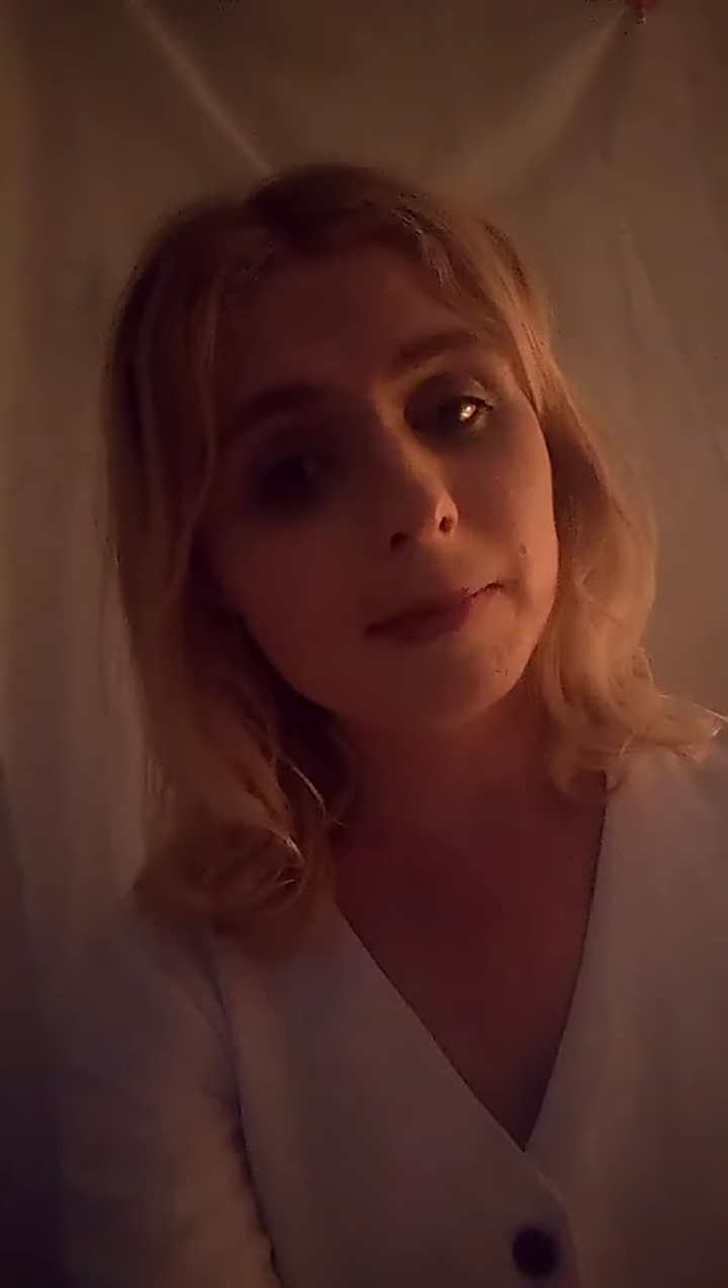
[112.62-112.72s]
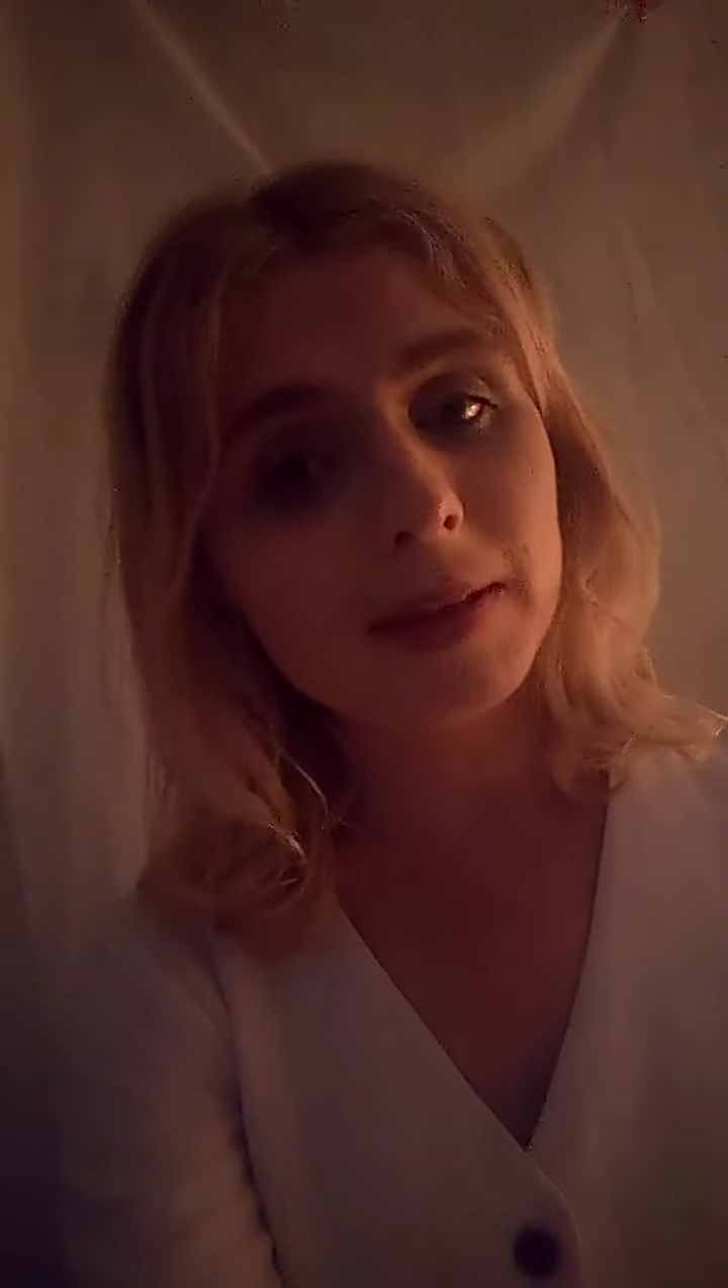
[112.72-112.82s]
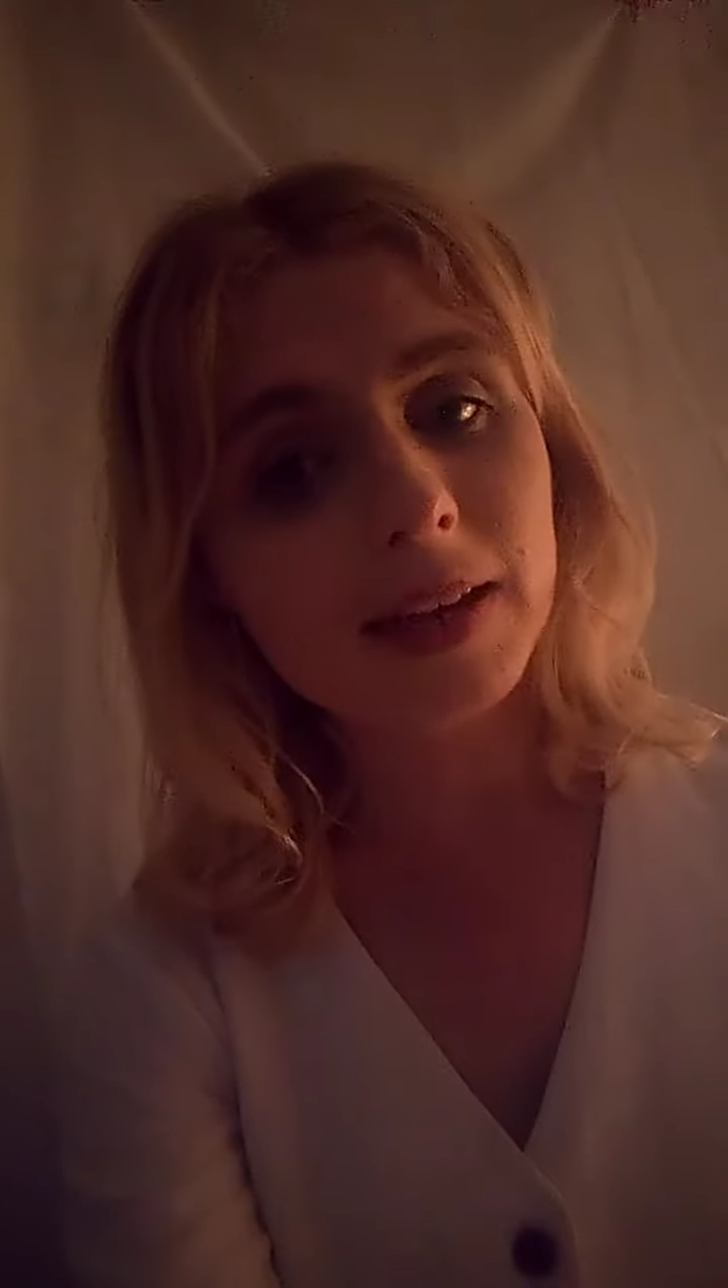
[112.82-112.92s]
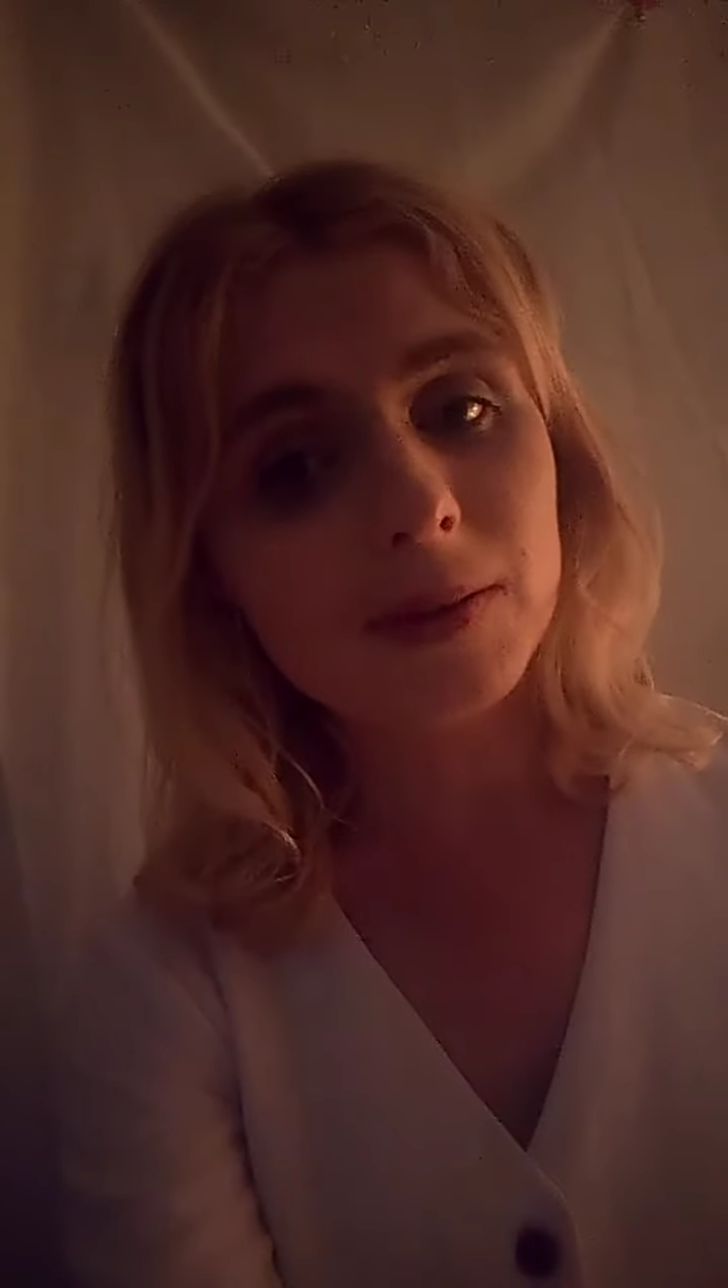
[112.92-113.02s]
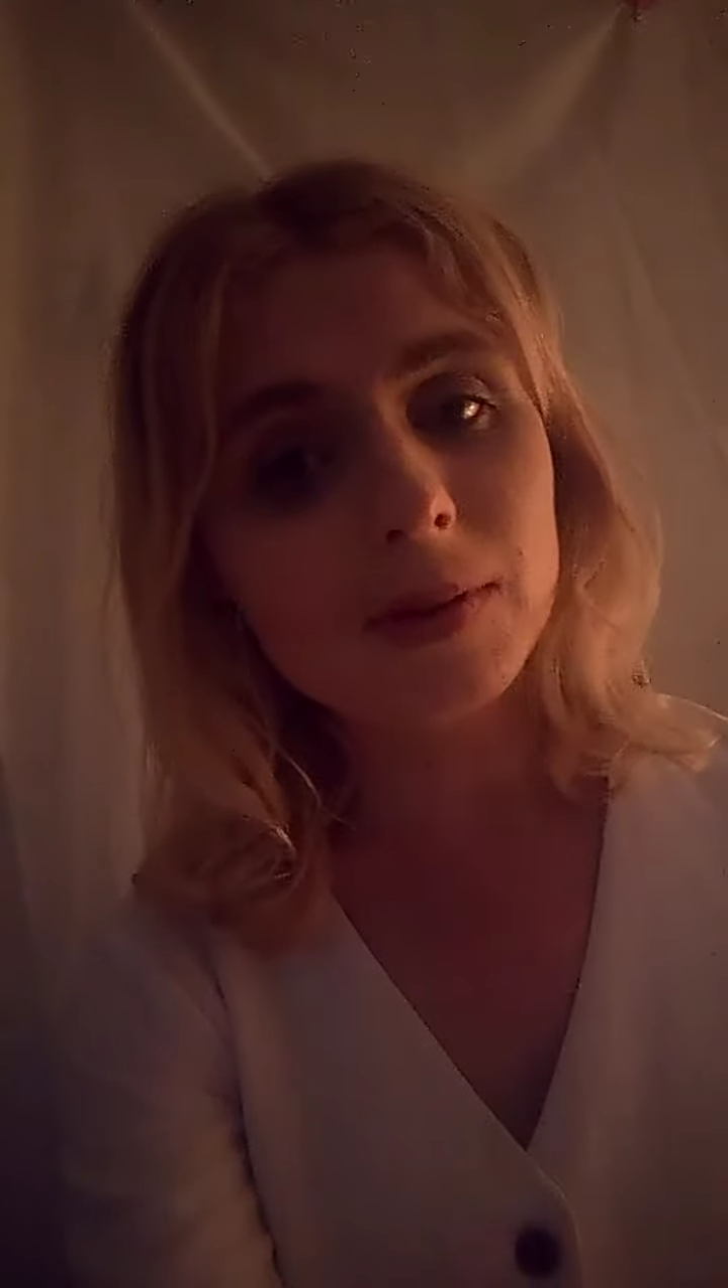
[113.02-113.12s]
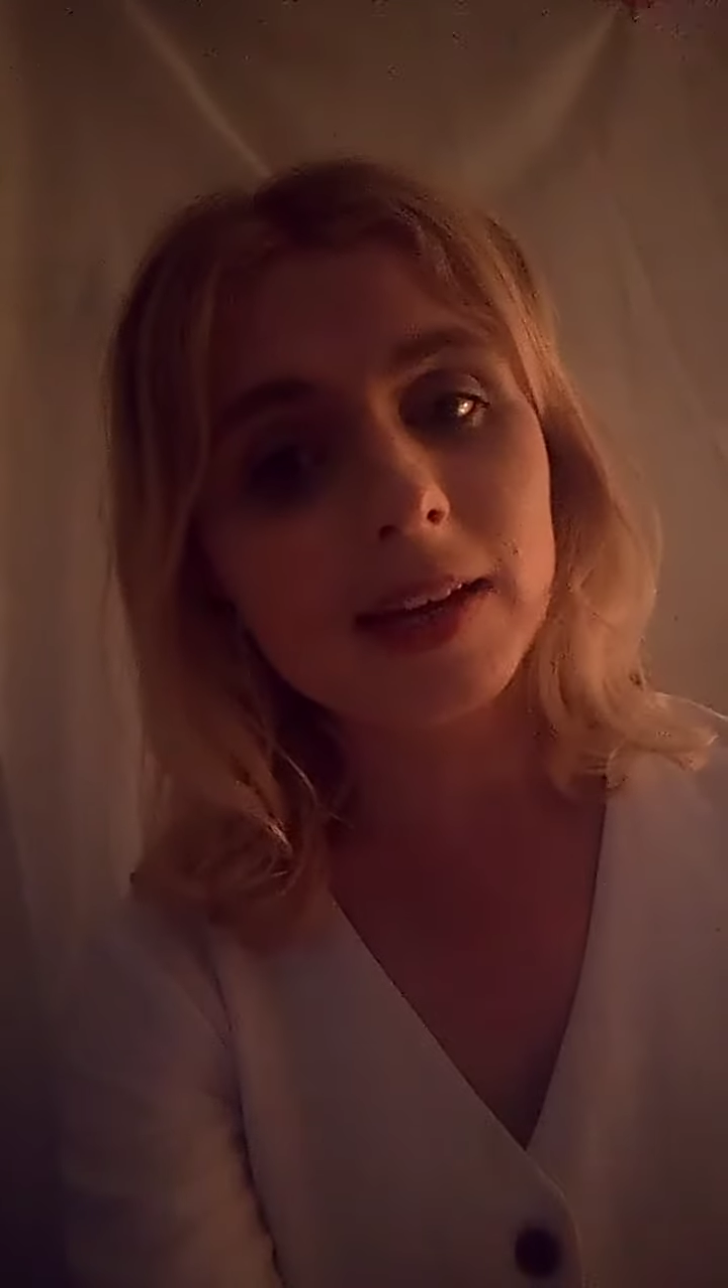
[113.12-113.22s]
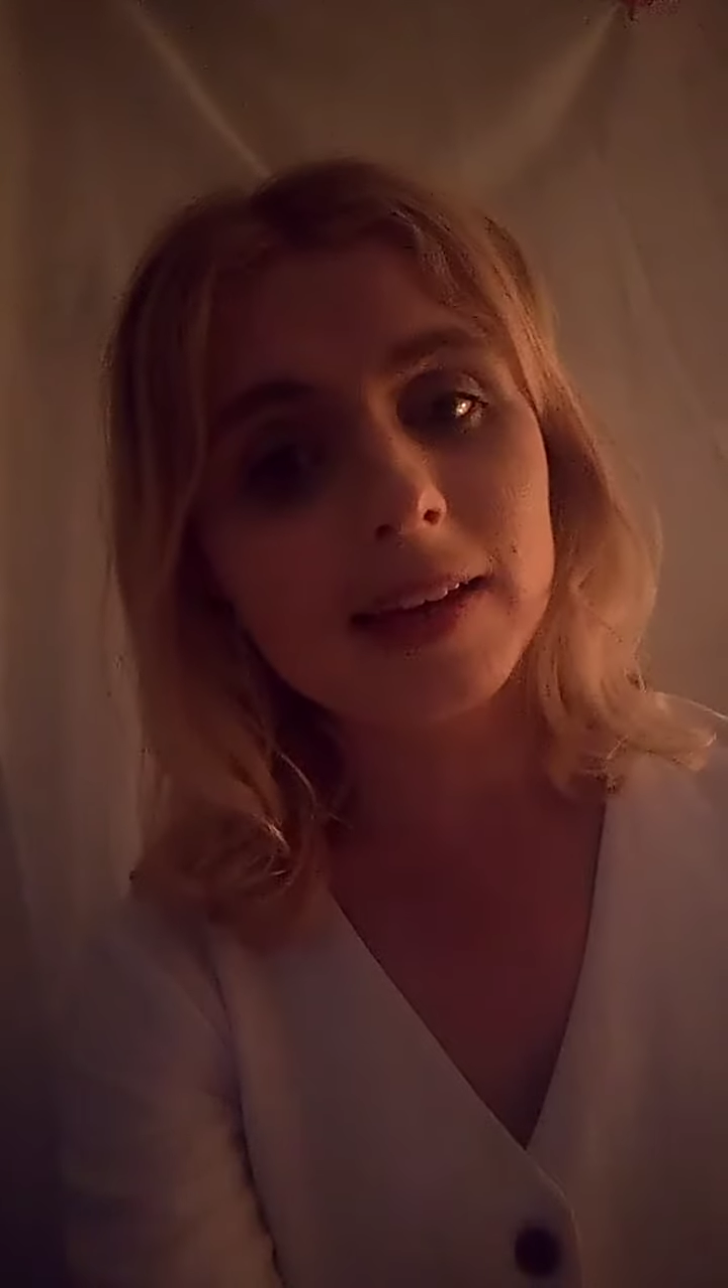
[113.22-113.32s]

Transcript: now